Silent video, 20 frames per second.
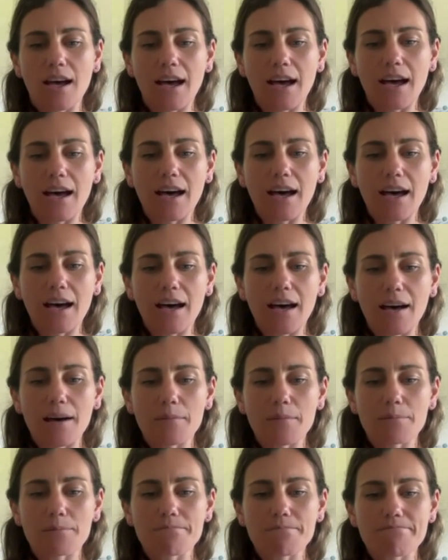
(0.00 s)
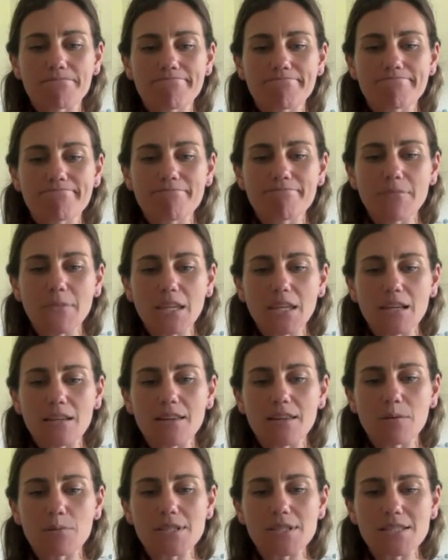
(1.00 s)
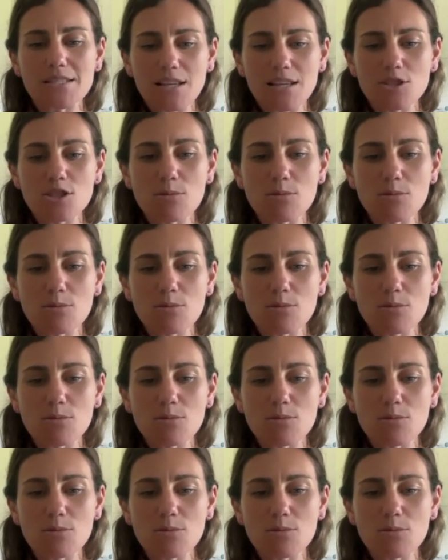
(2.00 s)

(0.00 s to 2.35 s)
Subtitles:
um, there was such